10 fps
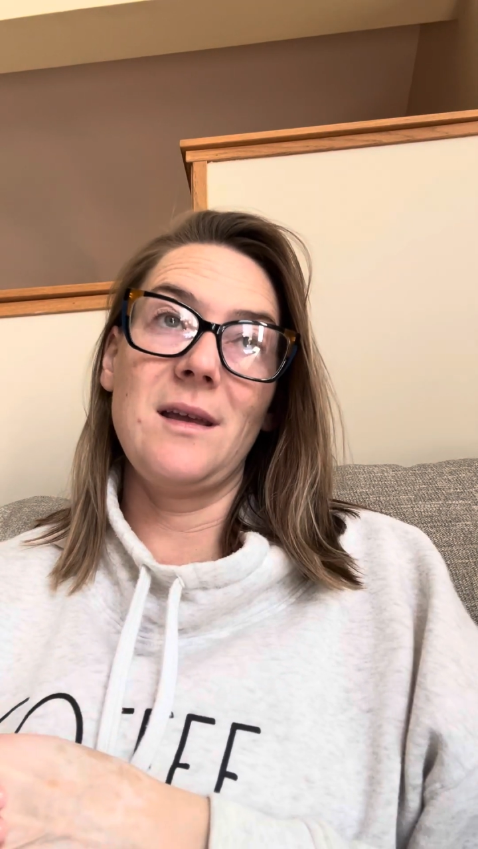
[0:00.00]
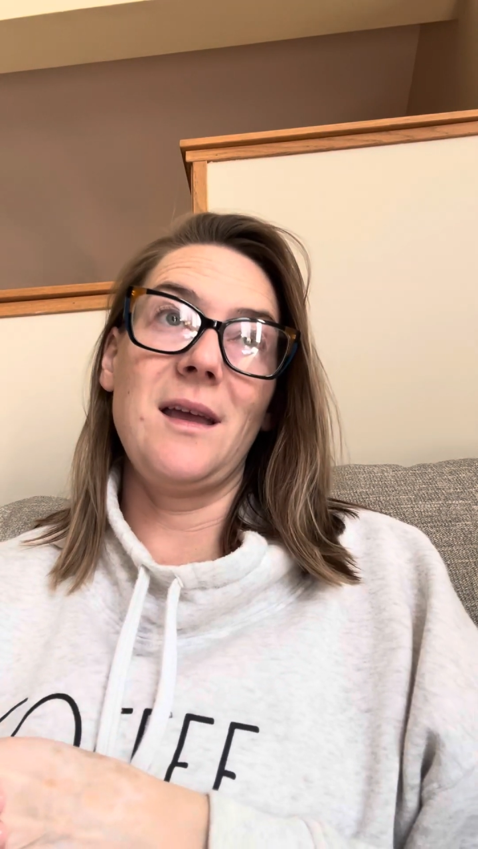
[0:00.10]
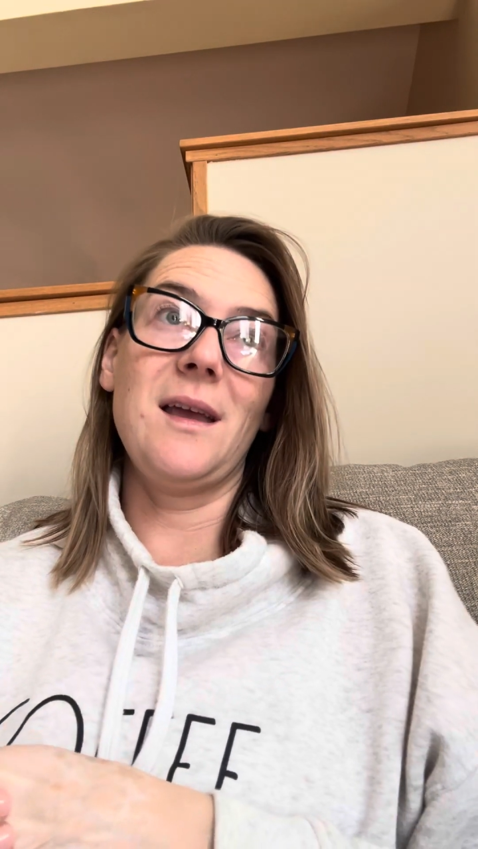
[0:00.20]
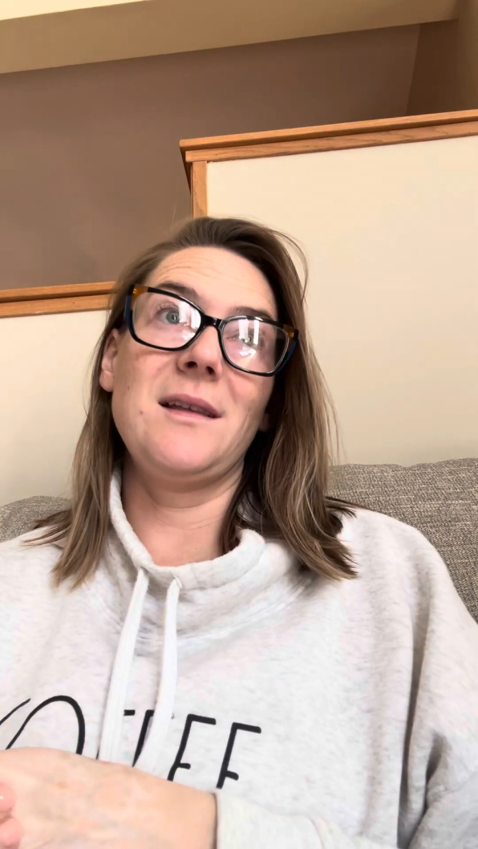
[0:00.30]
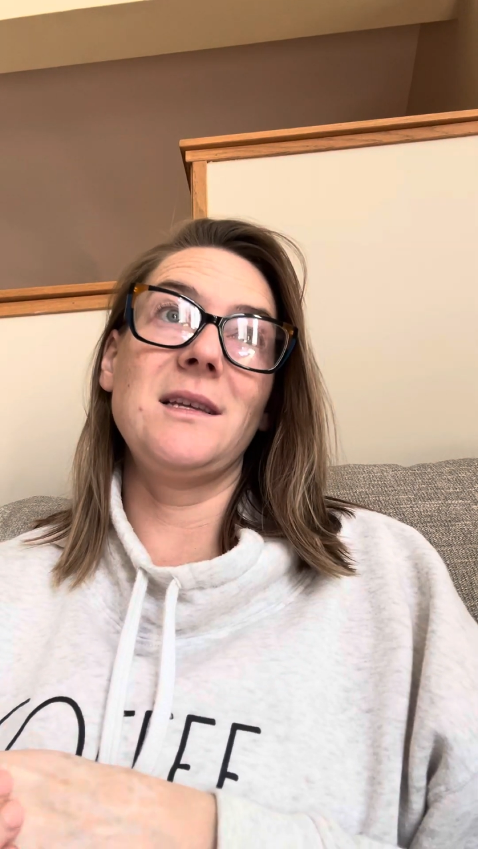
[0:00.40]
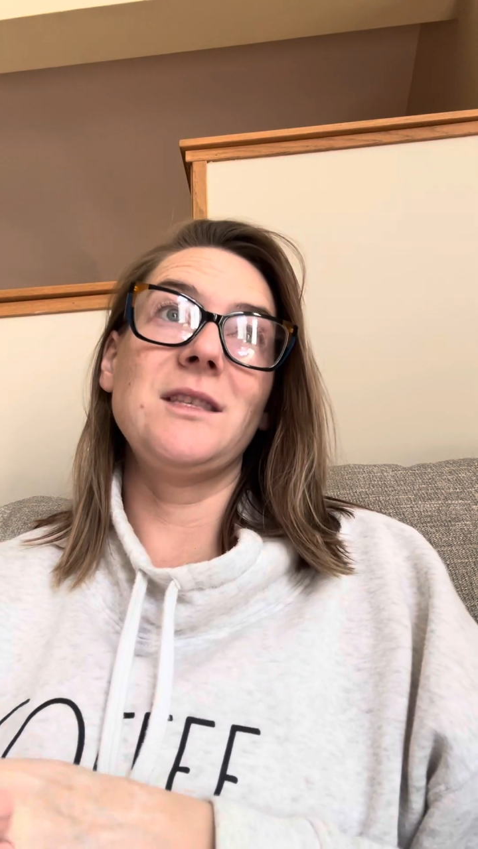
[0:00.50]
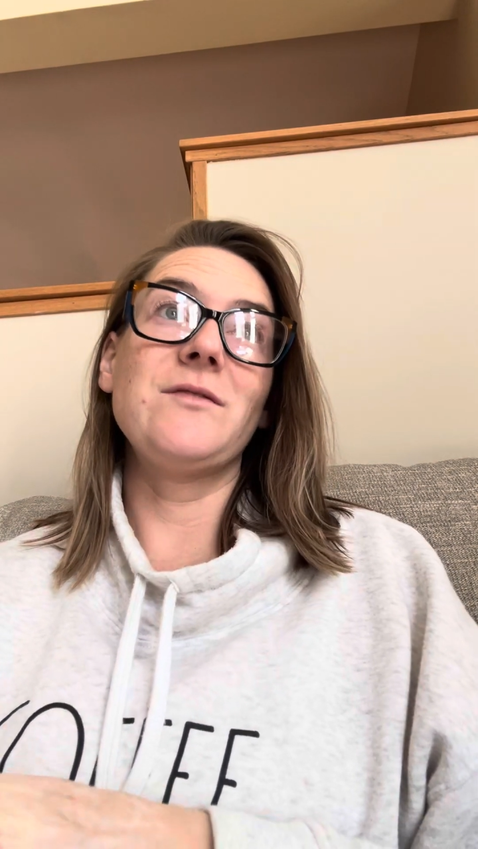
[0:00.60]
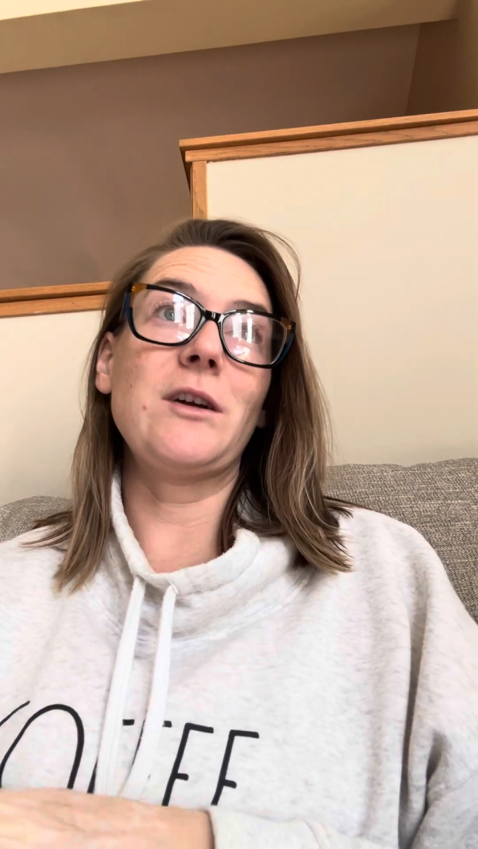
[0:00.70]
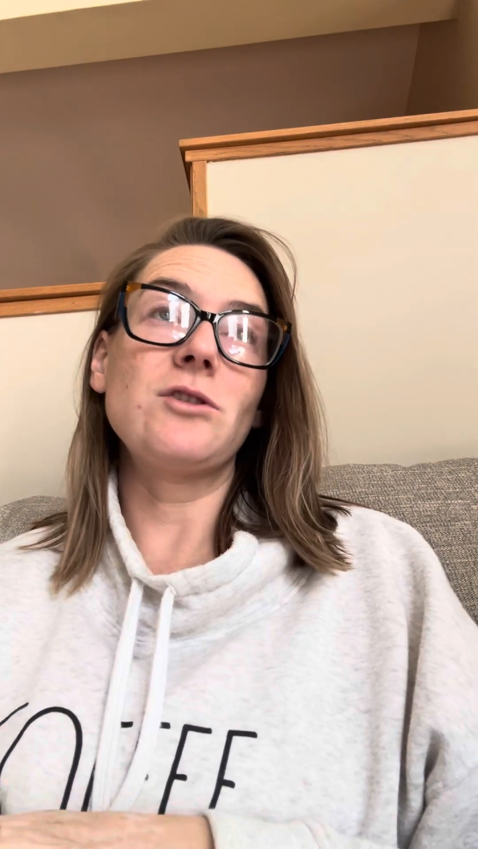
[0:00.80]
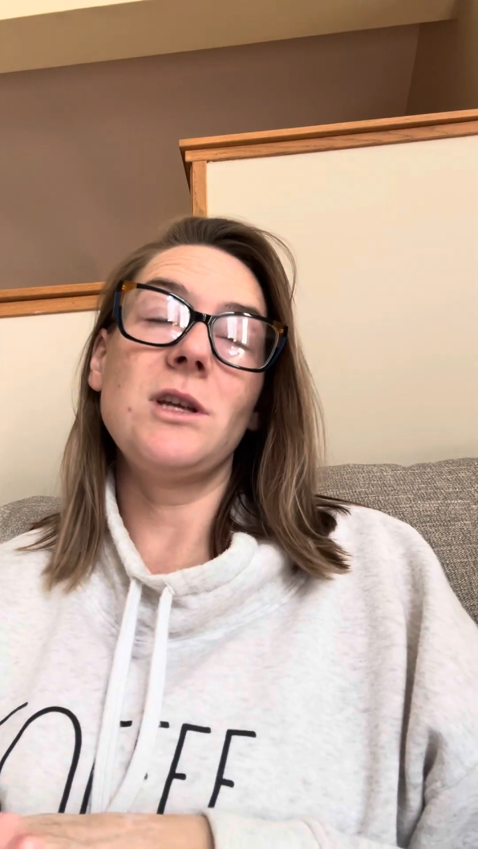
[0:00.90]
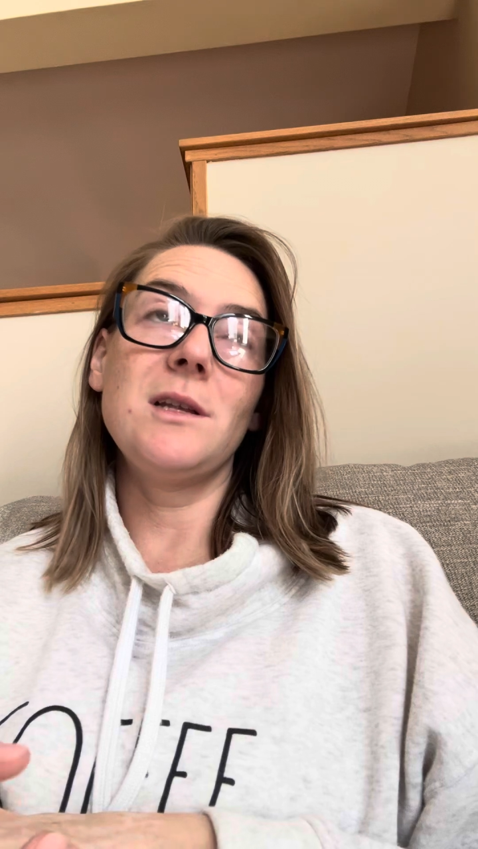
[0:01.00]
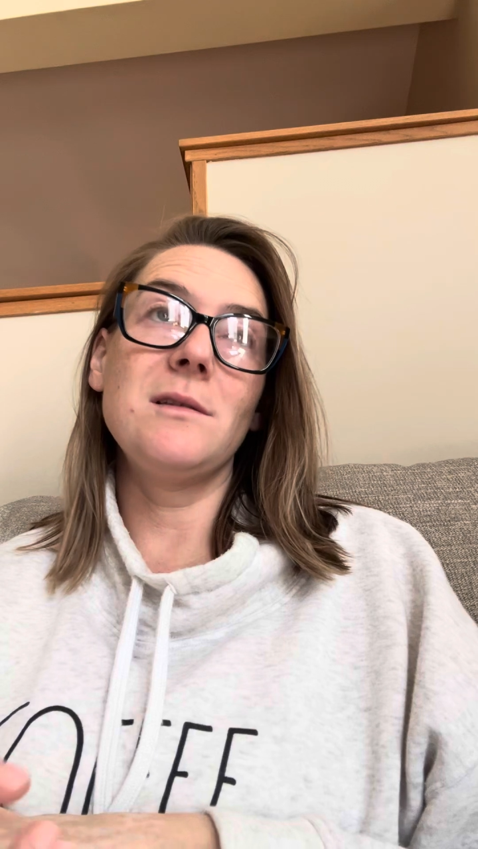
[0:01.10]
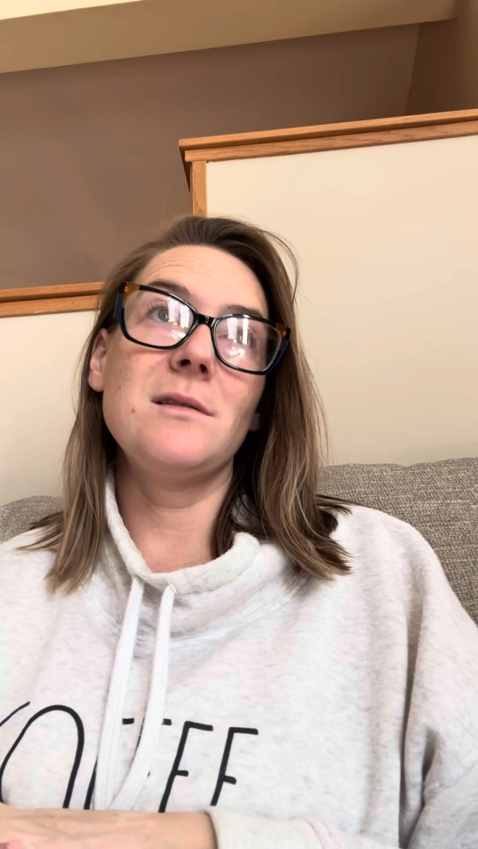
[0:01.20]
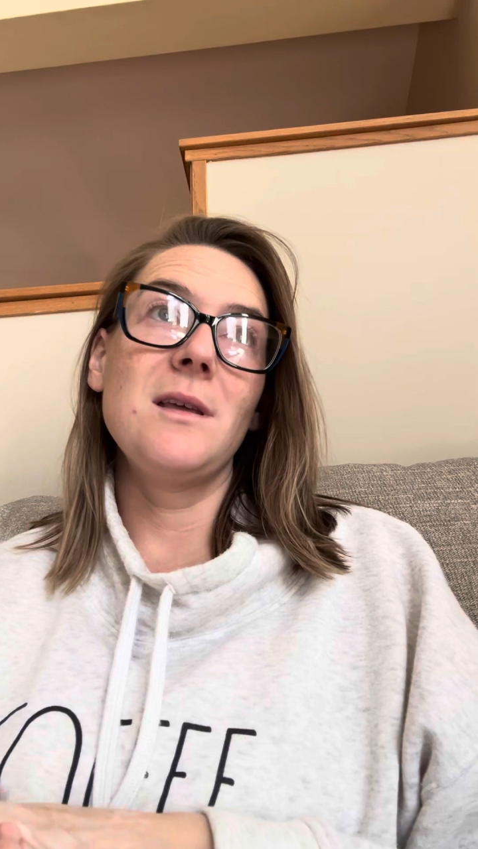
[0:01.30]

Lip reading: and its function